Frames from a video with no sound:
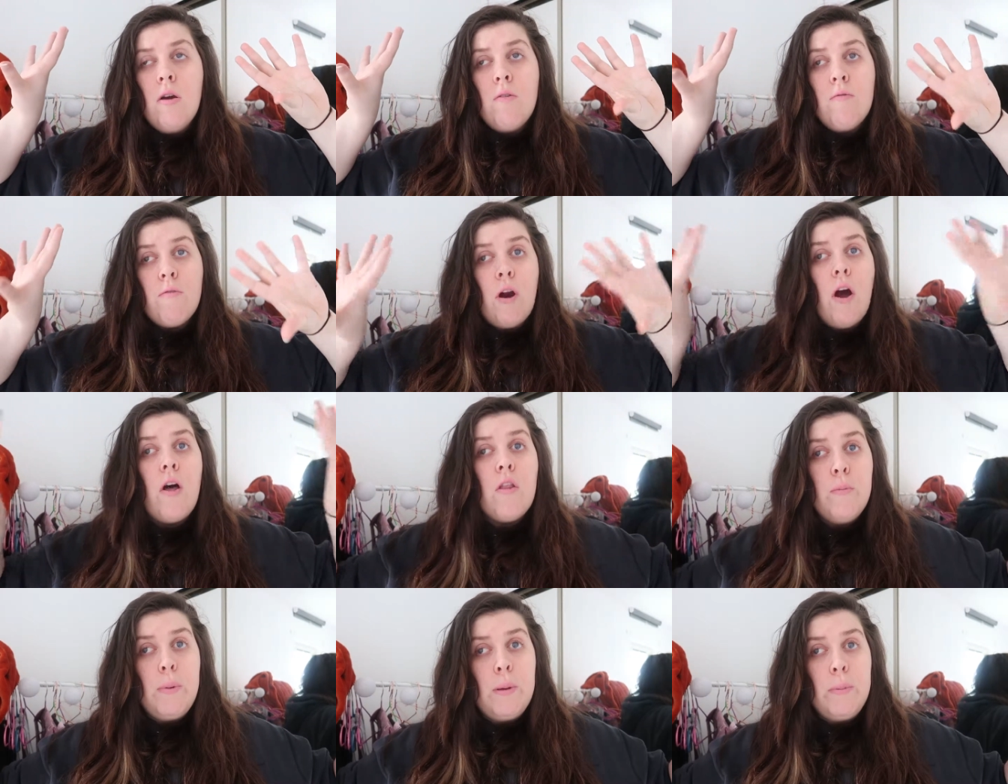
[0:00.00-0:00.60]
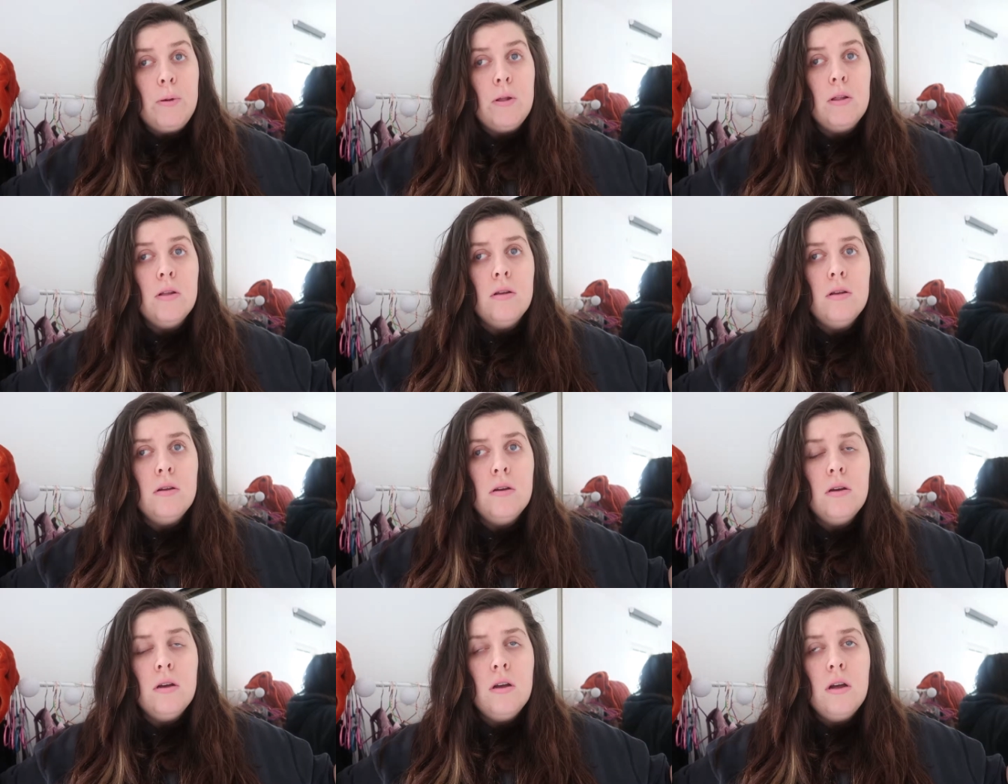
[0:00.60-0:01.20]
for other people.
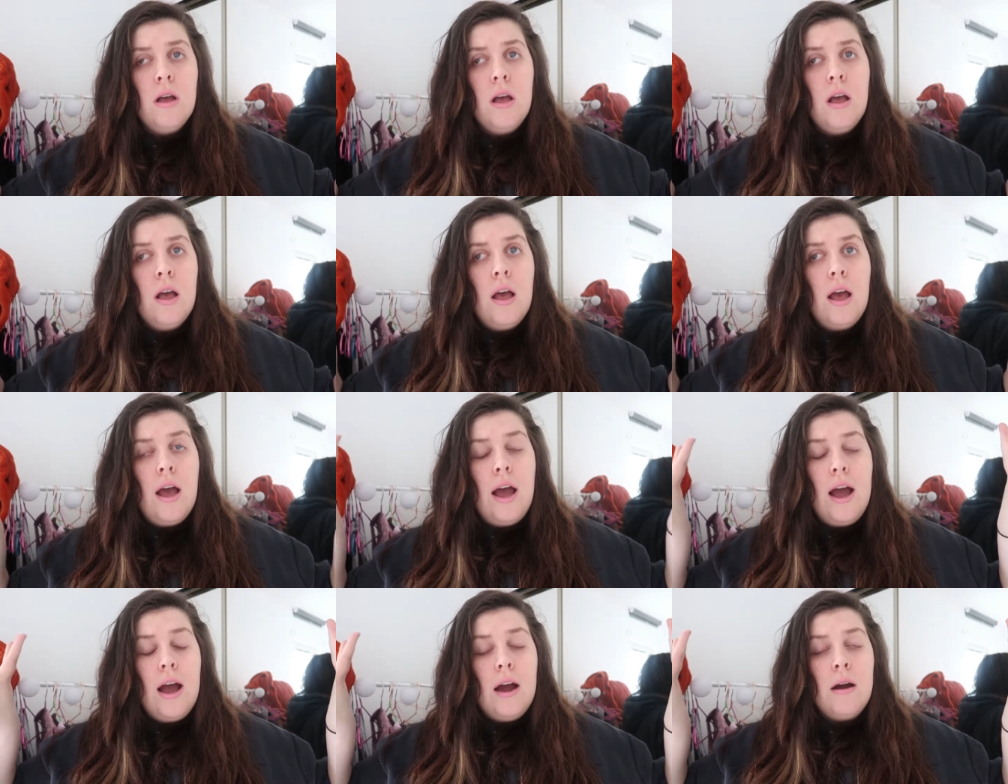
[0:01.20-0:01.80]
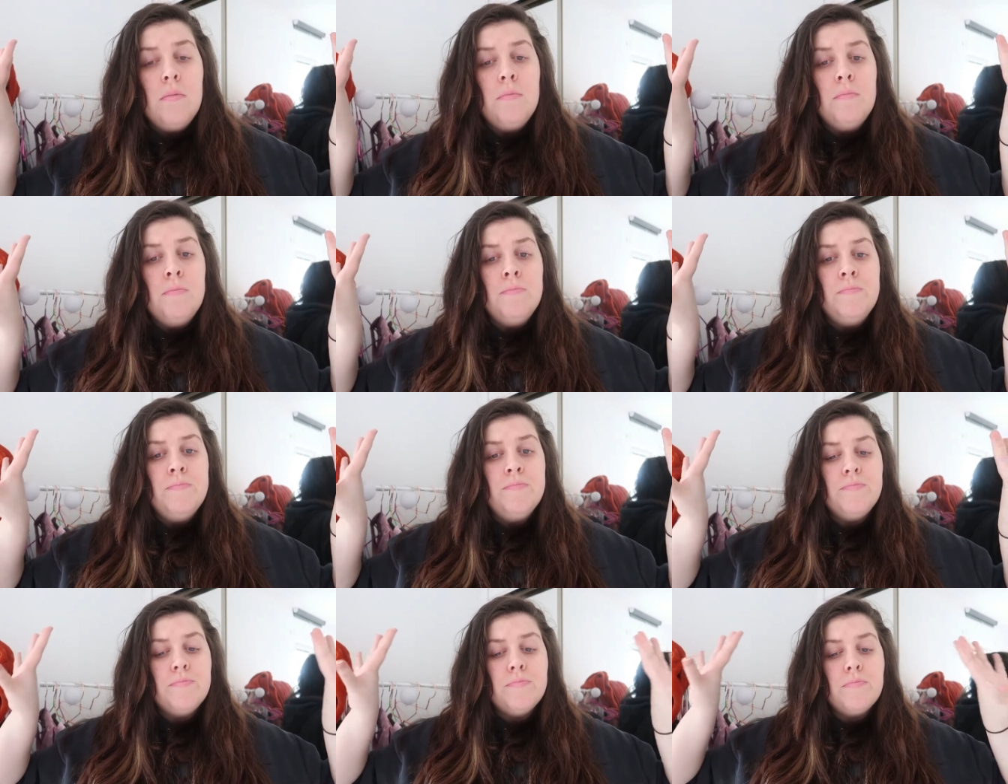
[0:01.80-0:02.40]

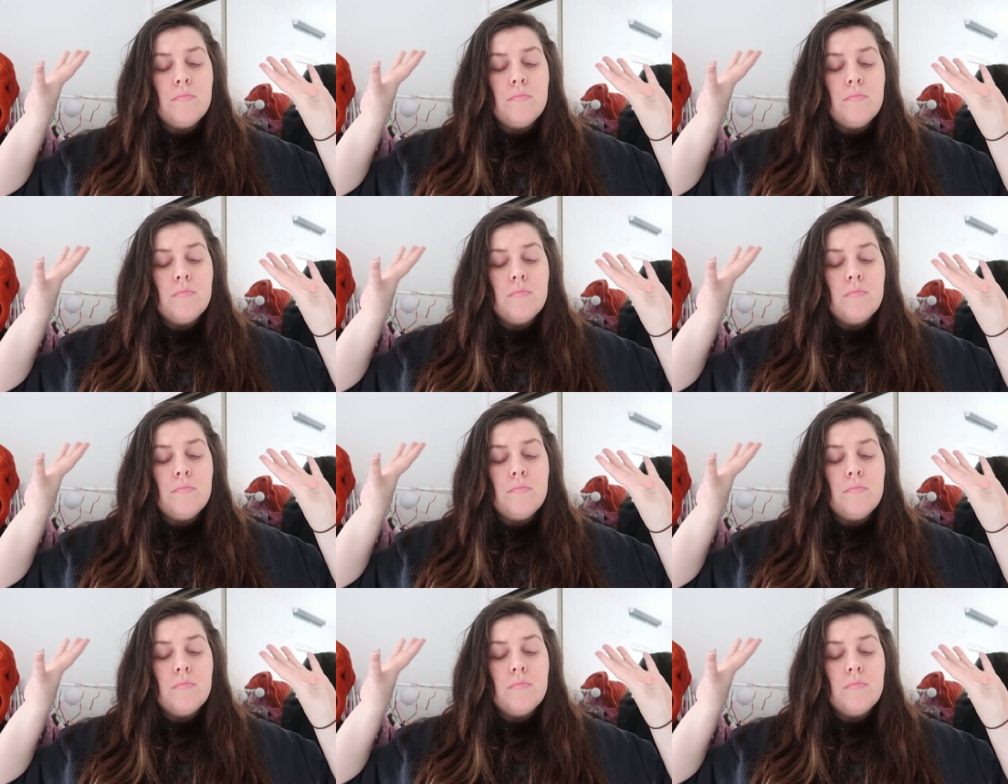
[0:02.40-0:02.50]
Um,